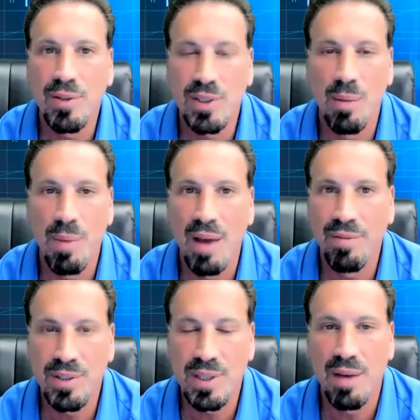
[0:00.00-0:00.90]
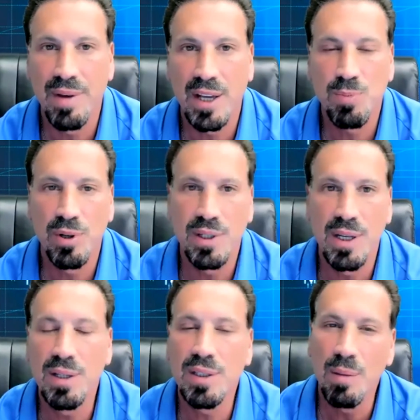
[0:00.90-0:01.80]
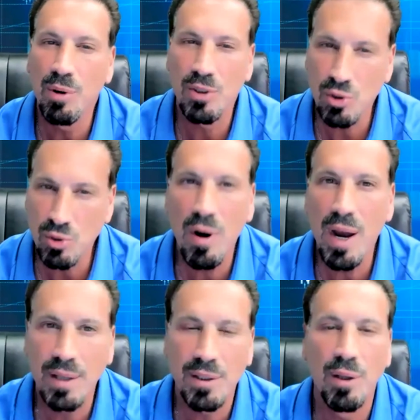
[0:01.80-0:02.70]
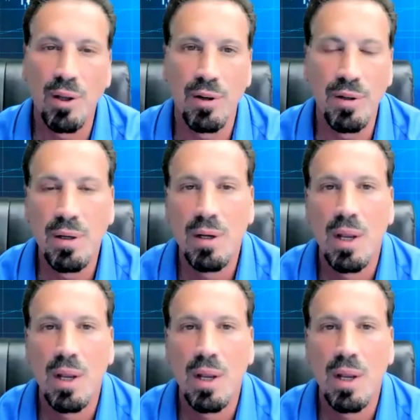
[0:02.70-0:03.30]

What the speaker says: some obviously have expertise, some are trying to learn.